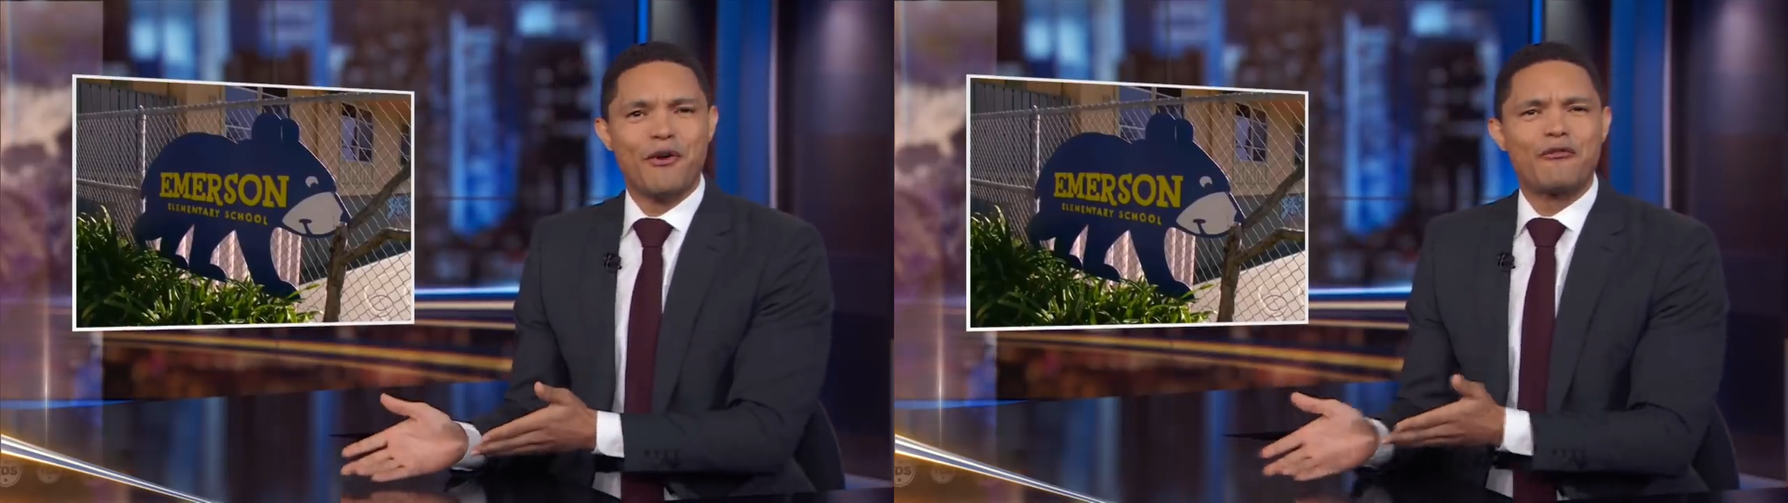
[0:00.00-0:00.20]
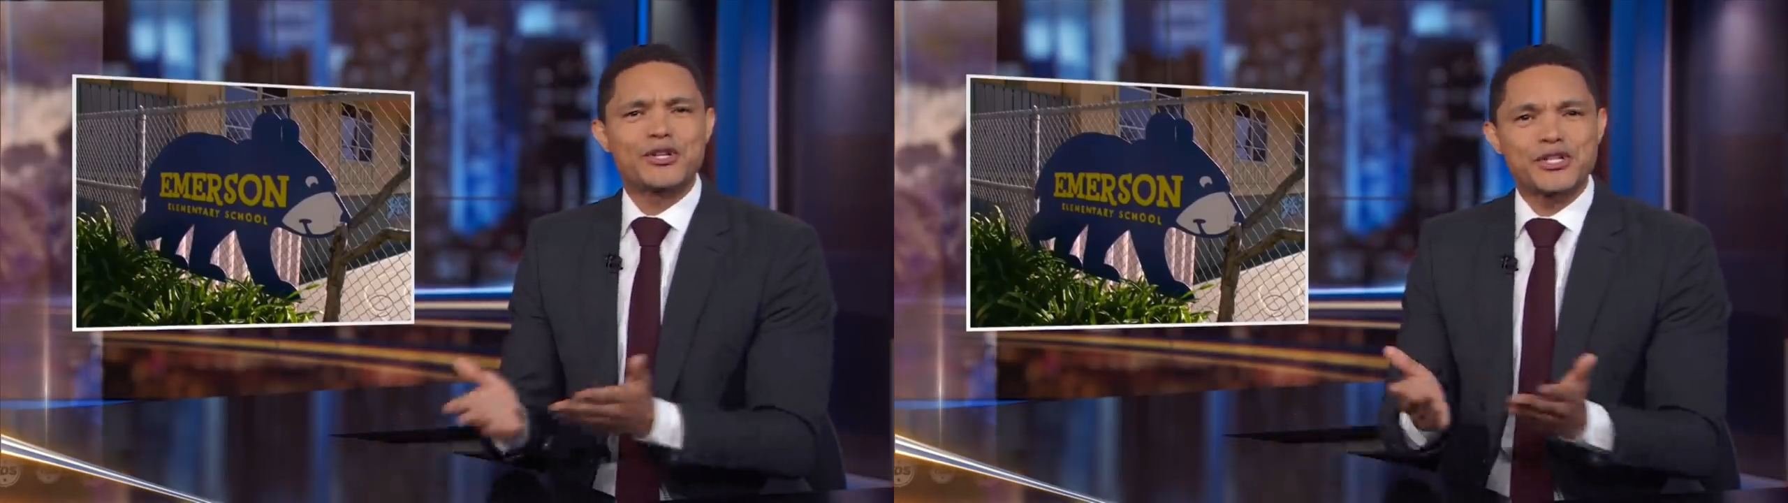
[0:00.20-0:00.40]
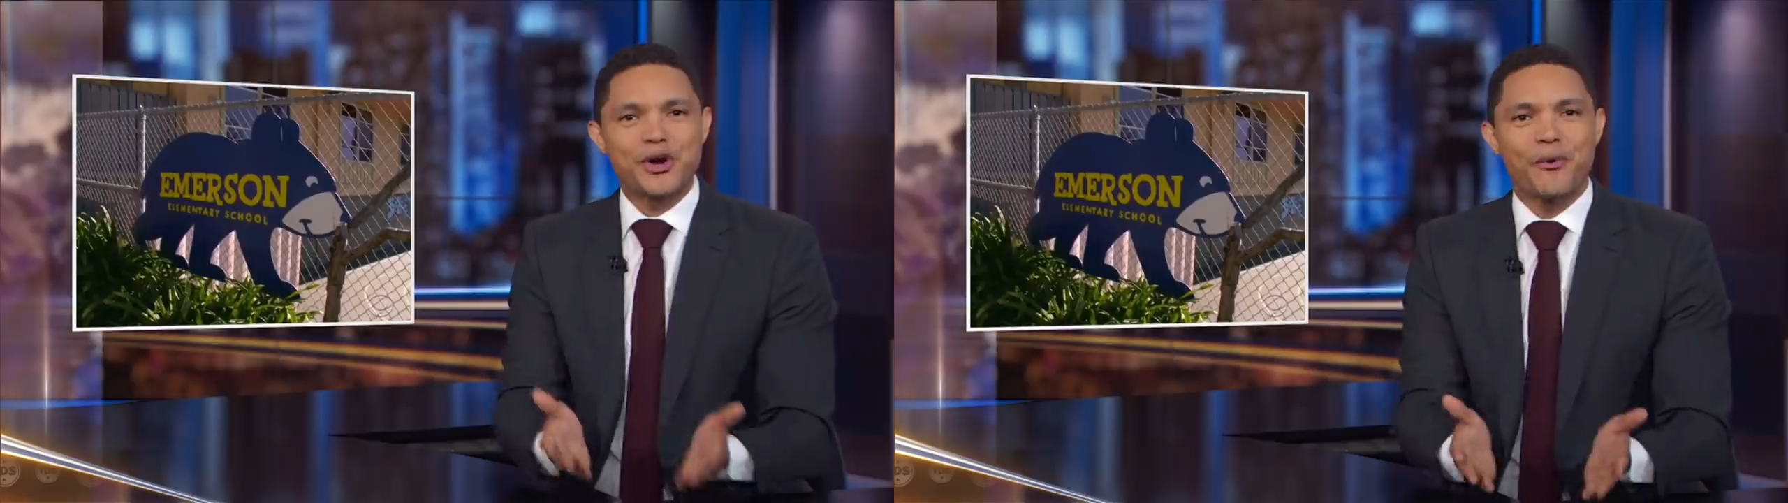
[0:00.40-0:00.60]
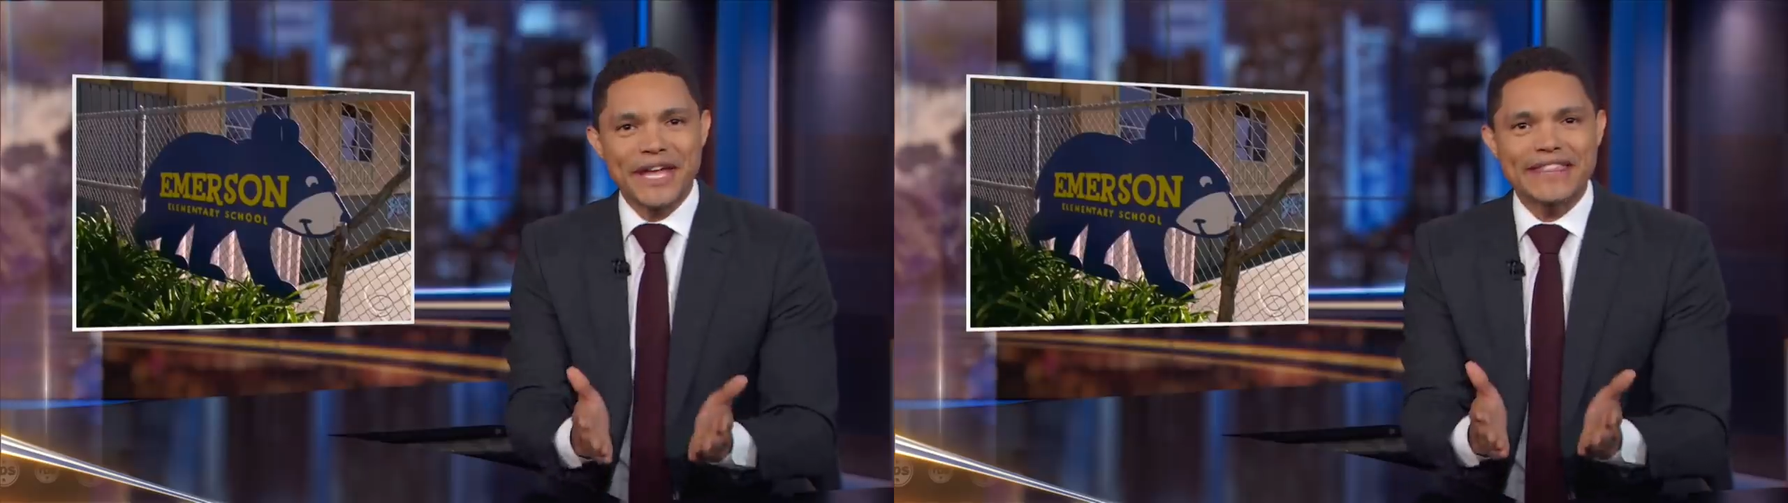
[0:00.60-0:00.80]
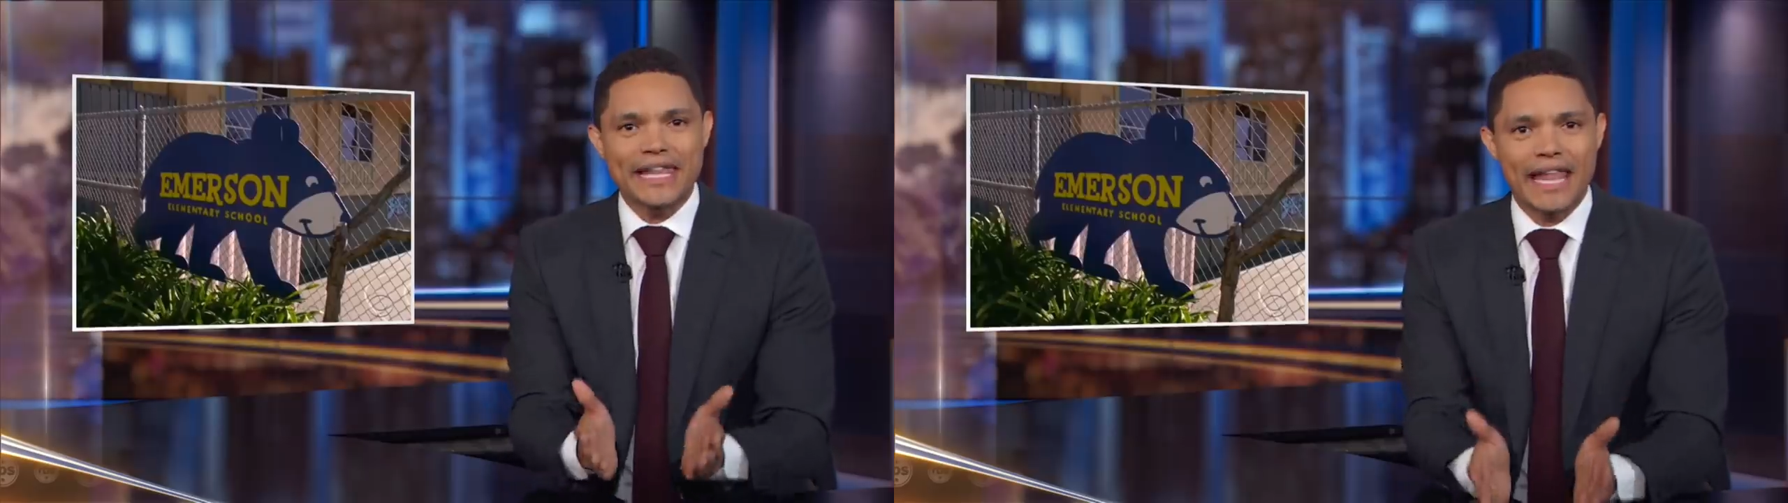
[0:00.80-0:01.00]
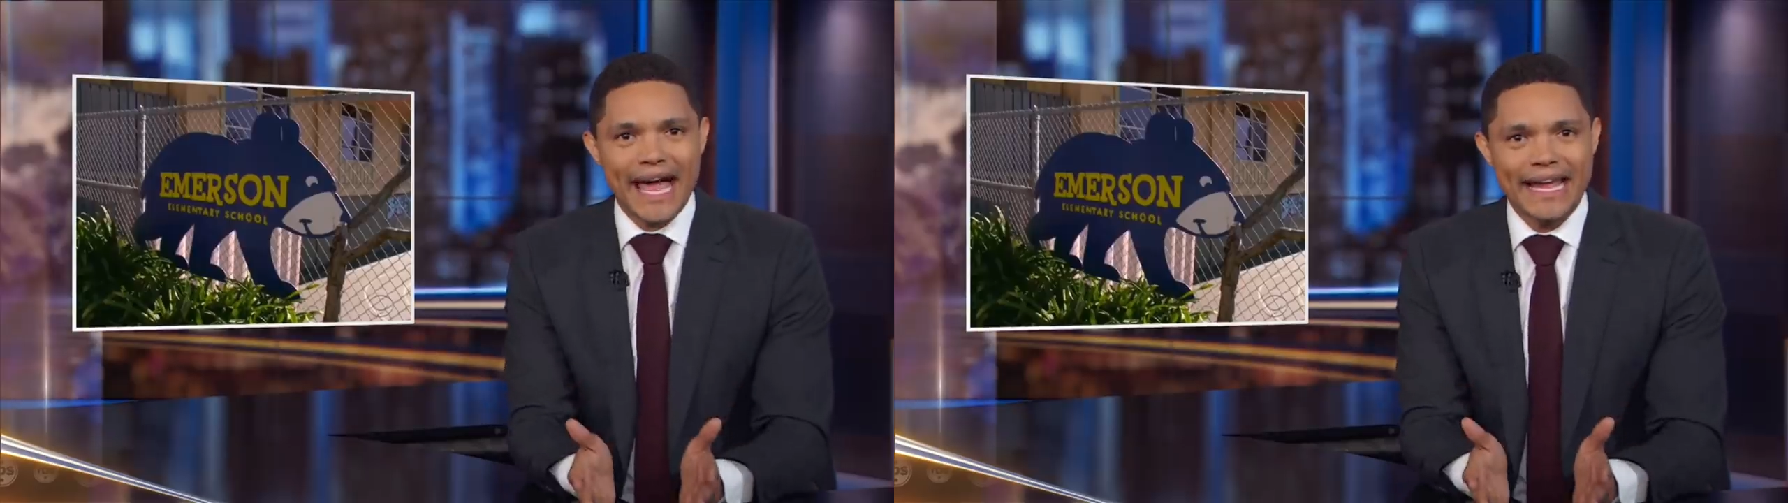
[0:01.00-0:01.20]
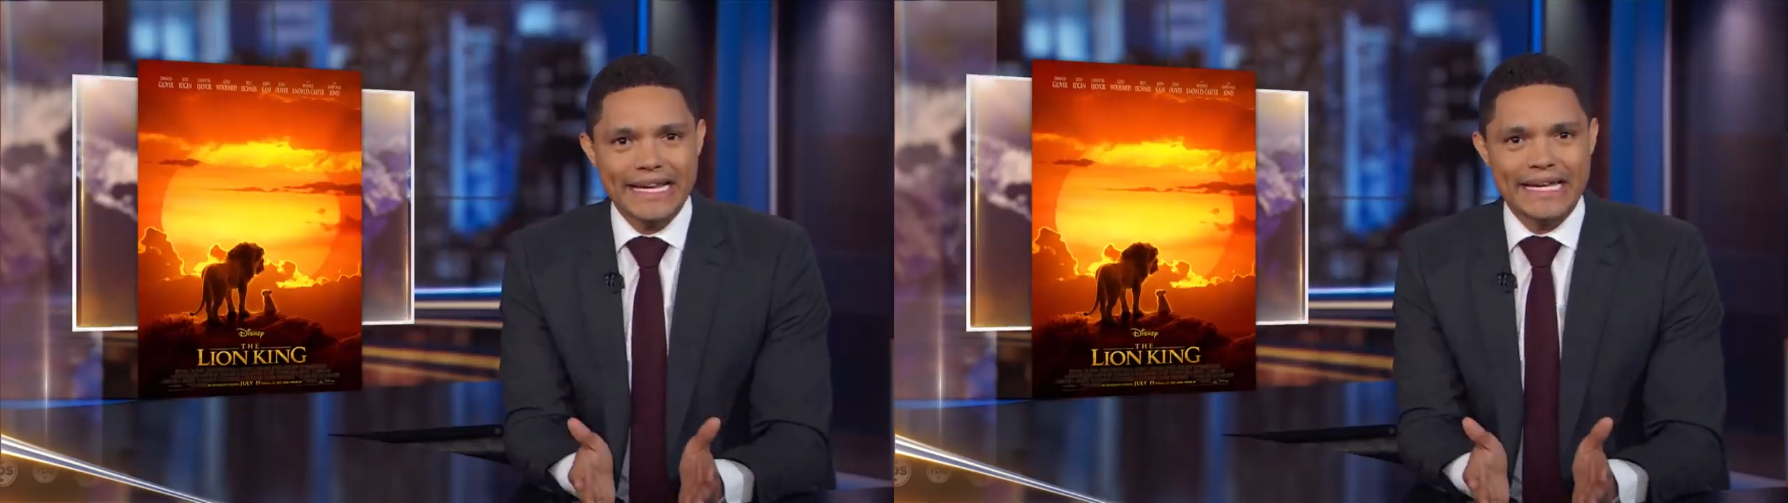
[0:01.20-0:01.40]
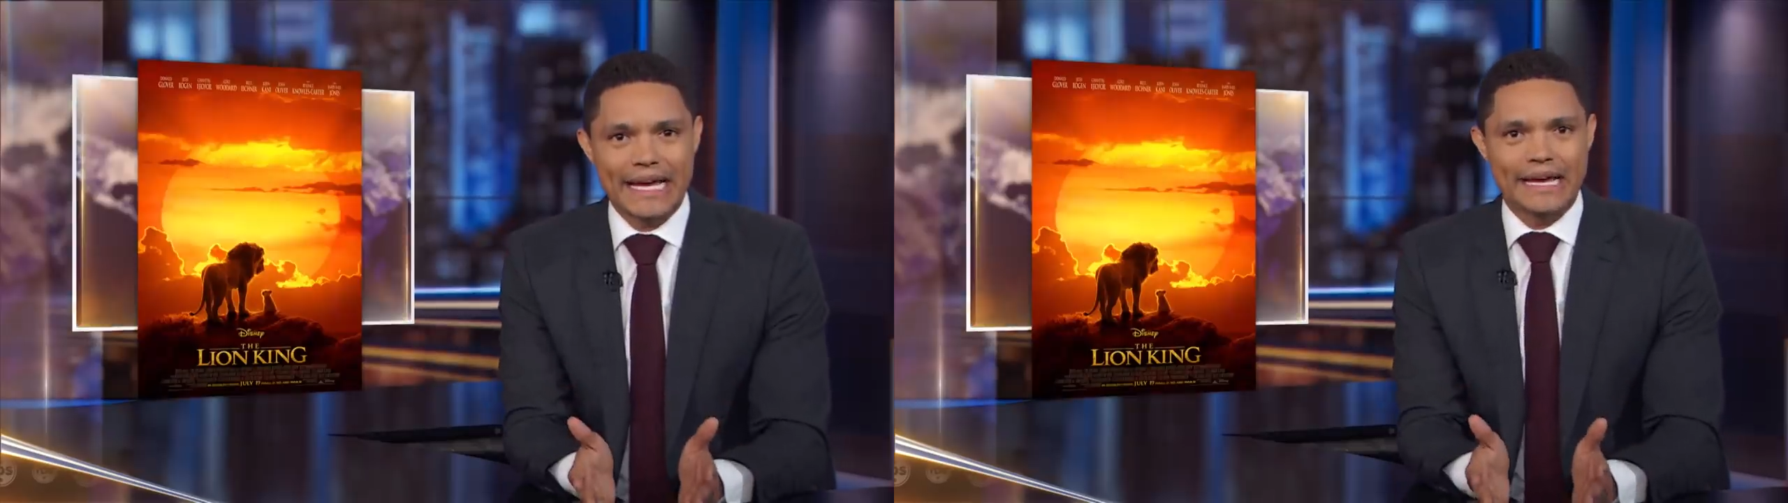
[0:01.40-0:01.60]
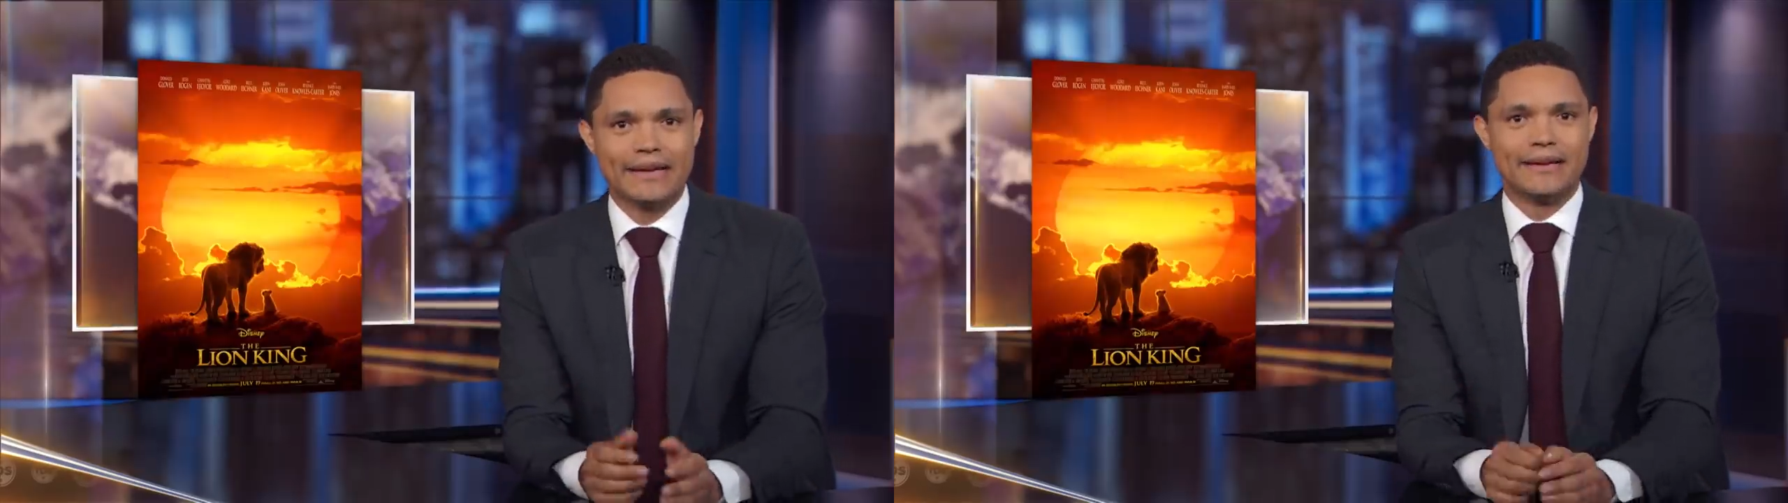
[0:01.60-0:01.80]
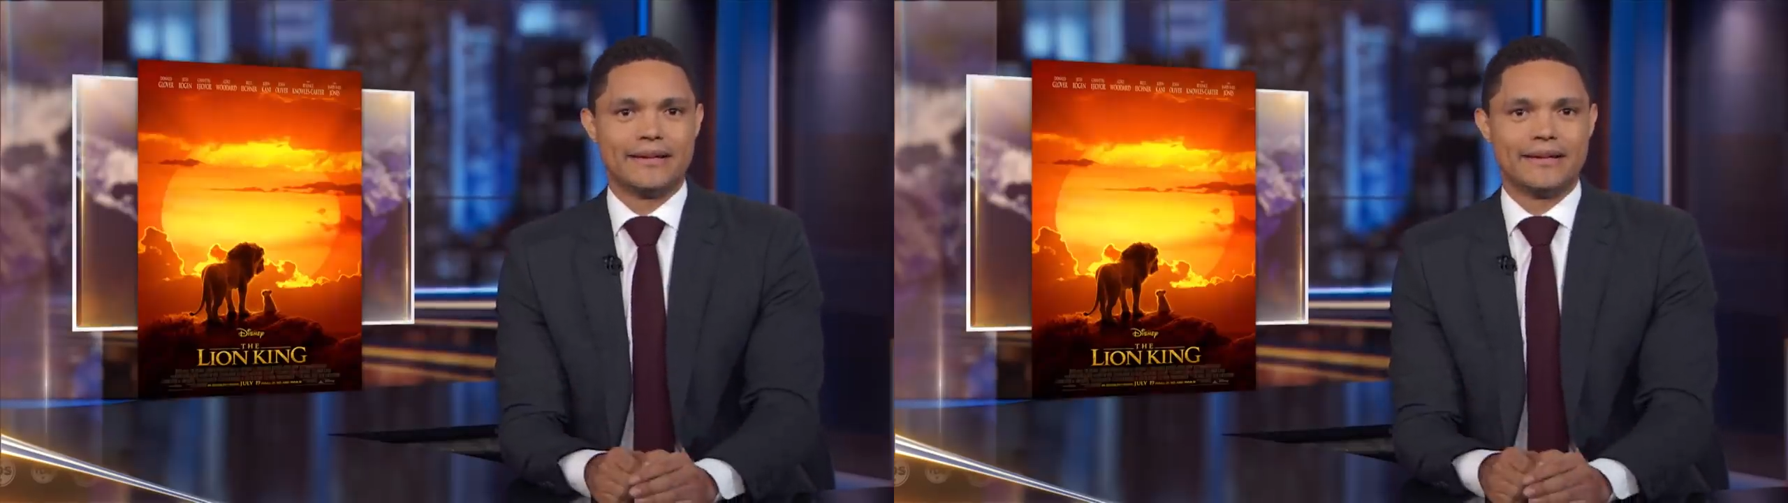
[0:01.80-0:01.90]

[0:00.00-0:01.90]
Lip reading: for showing The Lion King.